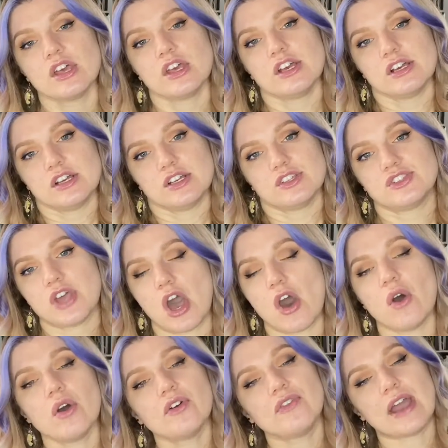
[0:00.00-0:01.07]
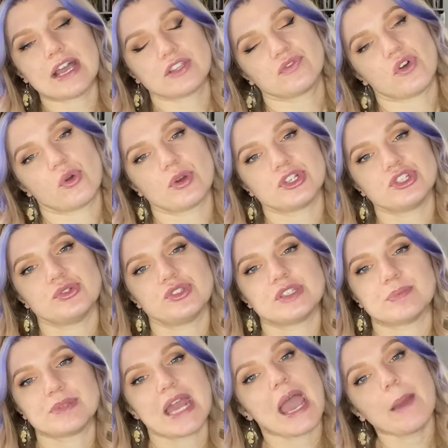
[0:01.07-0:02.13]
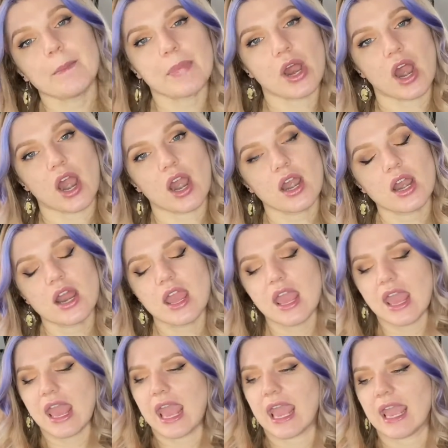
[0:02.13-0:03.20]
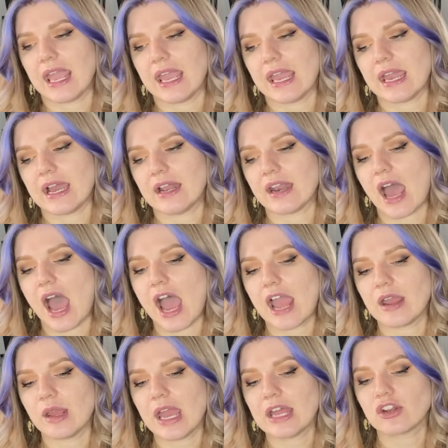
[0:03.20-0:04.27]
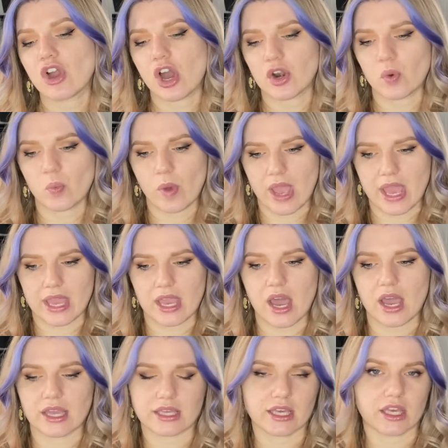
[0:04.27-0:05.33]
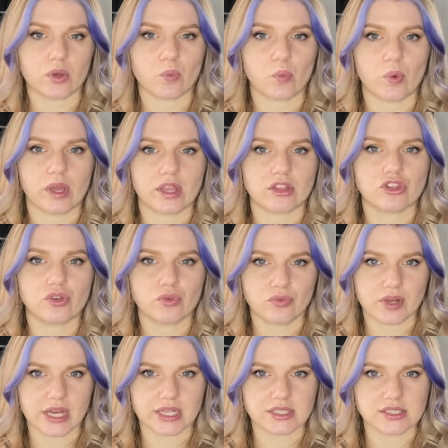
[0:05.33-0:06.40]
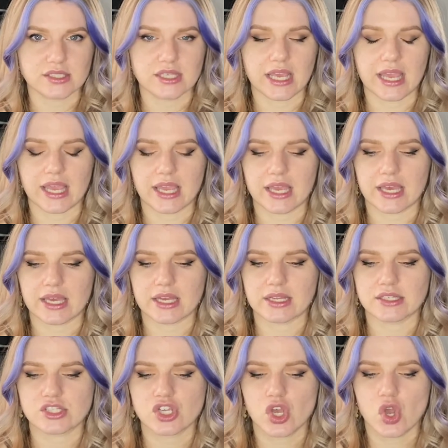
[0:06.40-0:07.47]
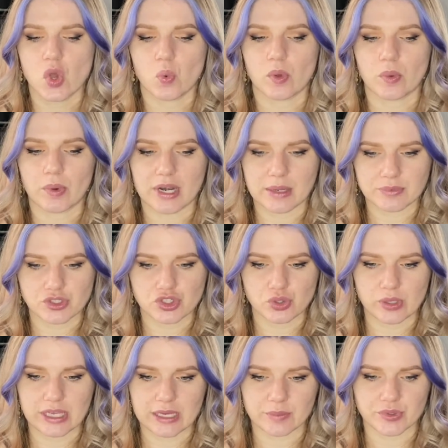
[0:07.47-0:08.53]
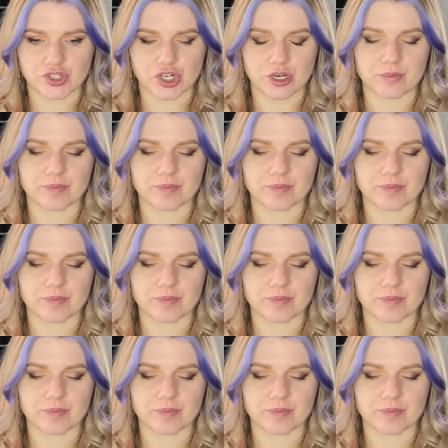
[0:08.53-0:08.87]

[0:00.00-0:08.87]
So fast forward to September, and I had gone away hiking with 2 friends, and we went up to New Hampshire.